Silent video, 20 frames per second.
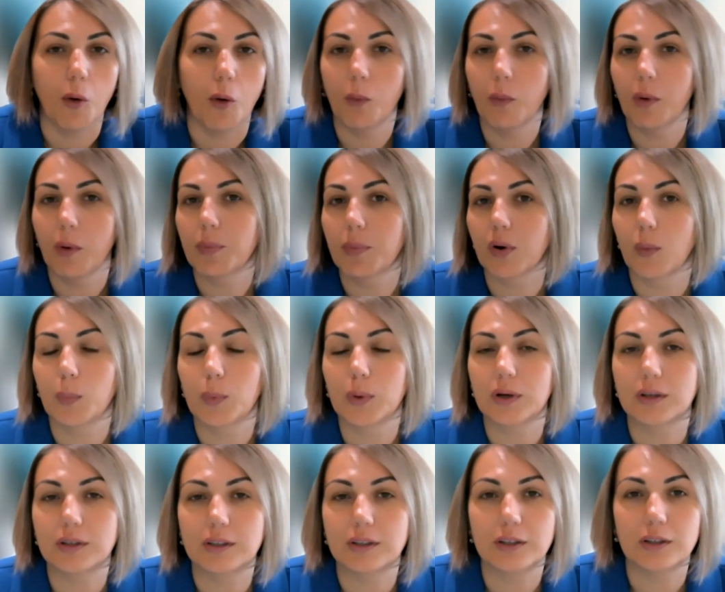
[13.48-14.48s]
own a
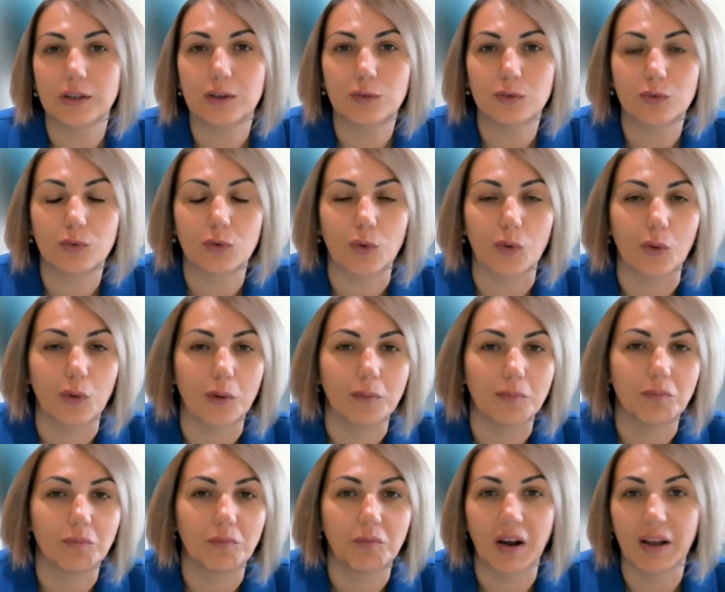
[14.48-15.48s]
property
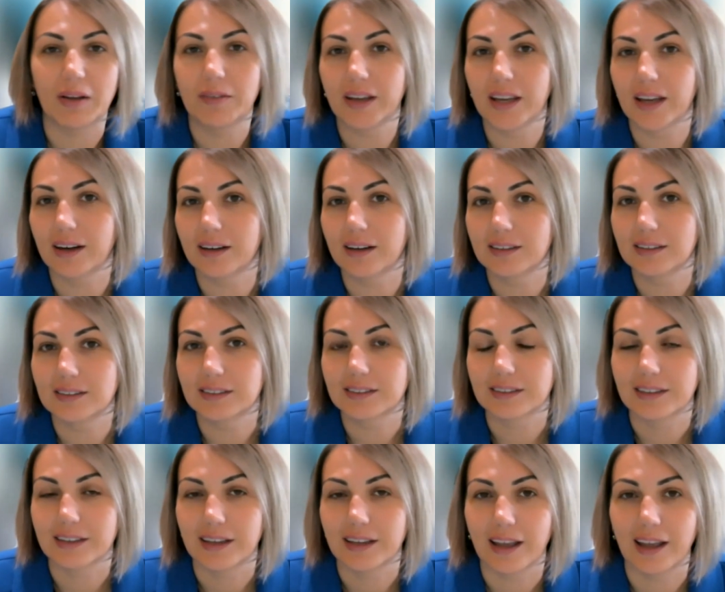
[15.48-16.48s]
for 5 years
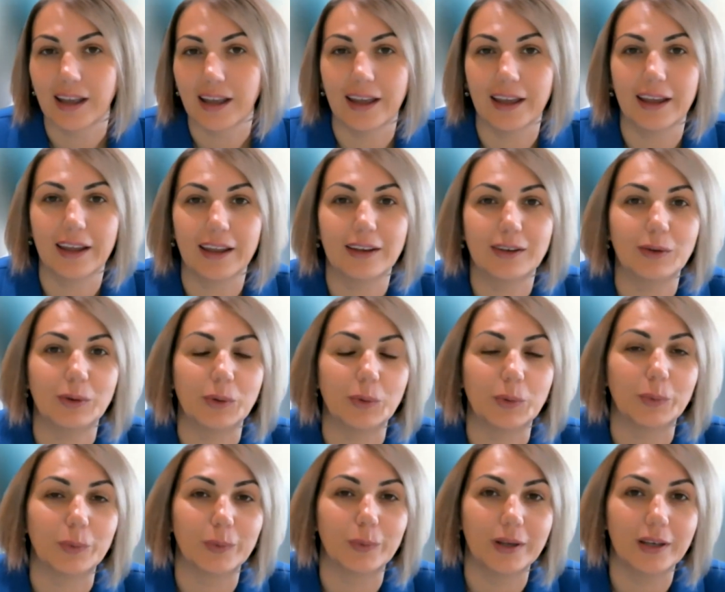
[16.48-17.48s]
and
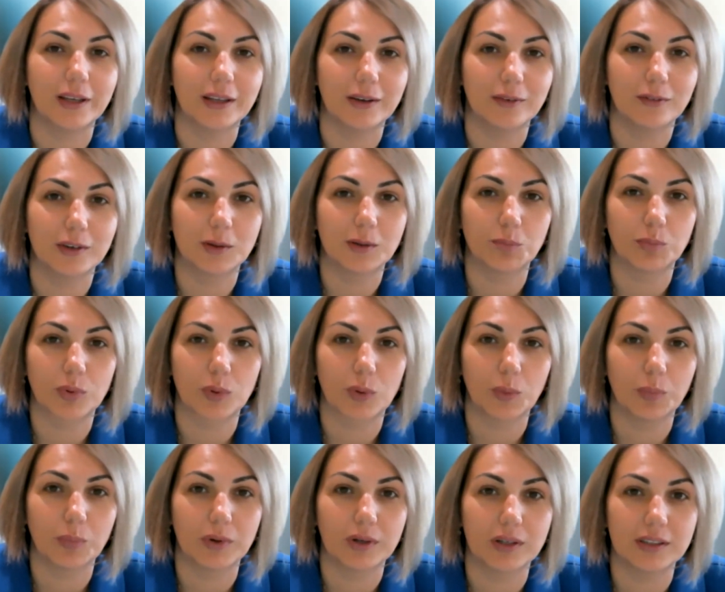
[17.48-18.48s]
you live in
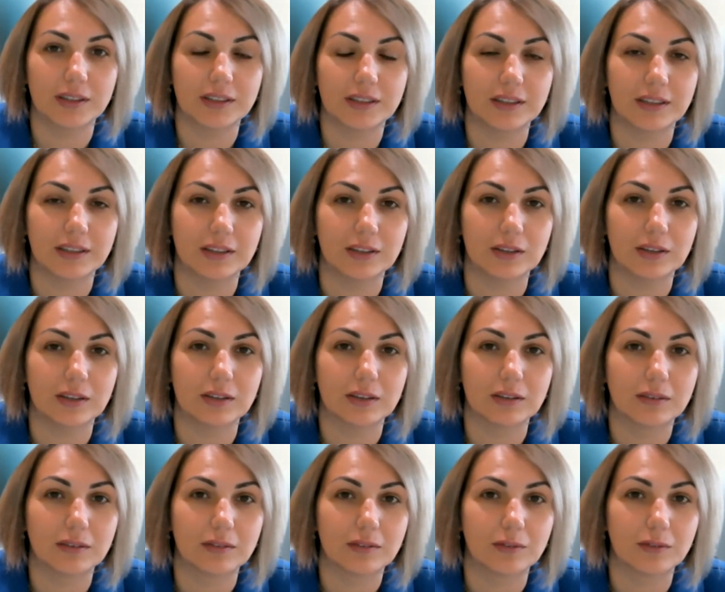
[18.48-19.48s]
property
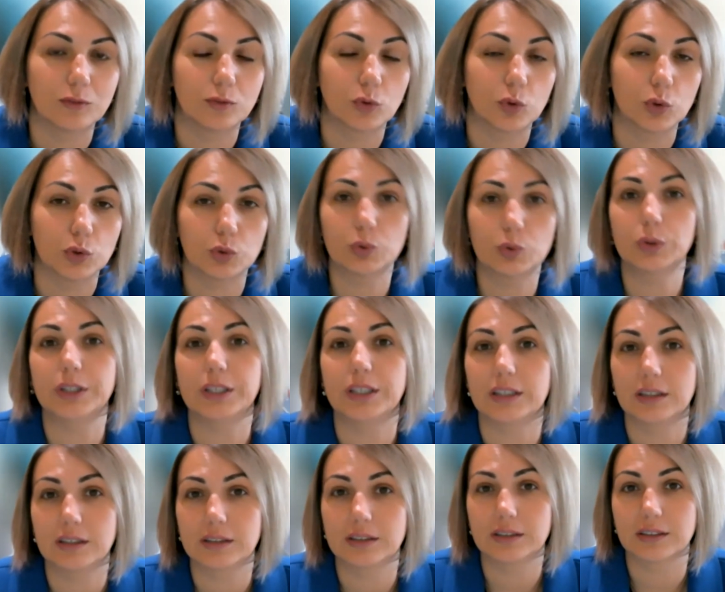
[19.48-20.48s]
for 2
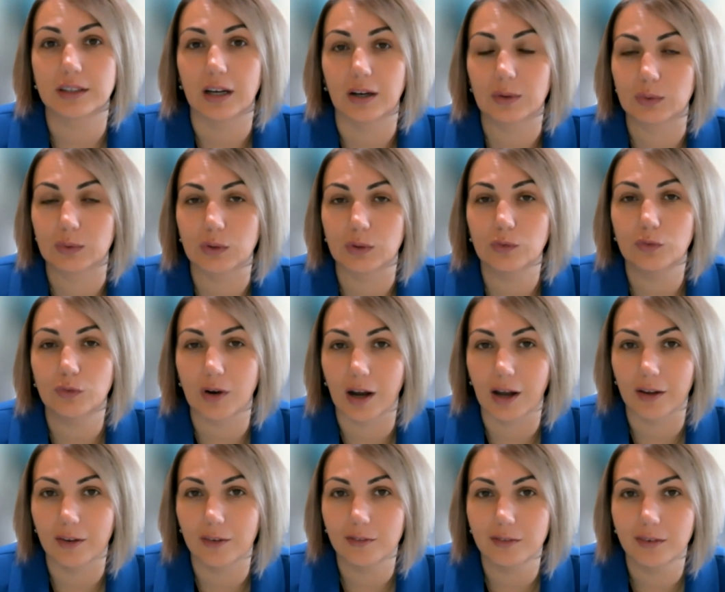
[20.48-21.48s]
years out of
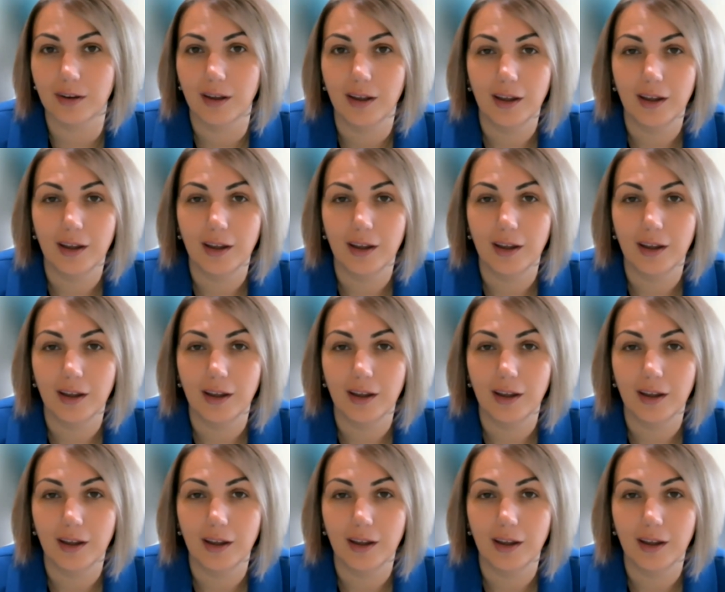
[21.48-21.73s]
5